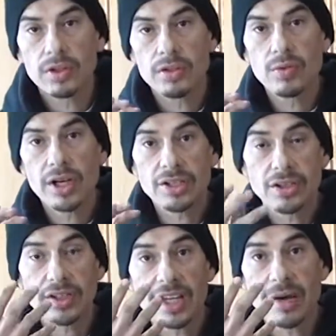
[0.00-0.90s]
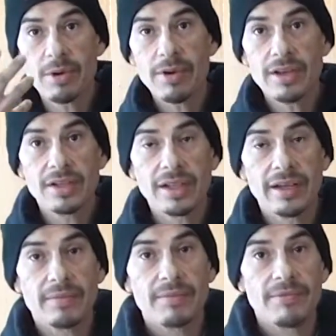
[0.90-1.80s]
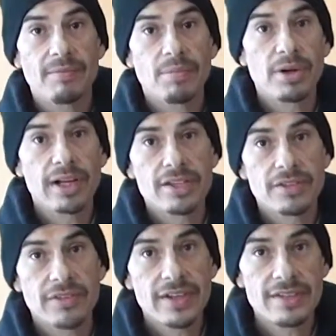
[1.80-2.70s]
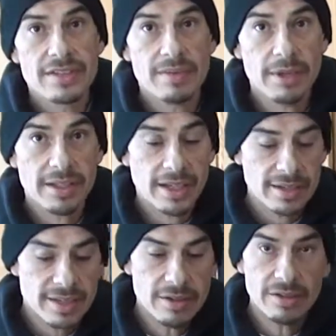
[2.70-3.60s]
You want to turn the camera on and put it at your face so they can see you?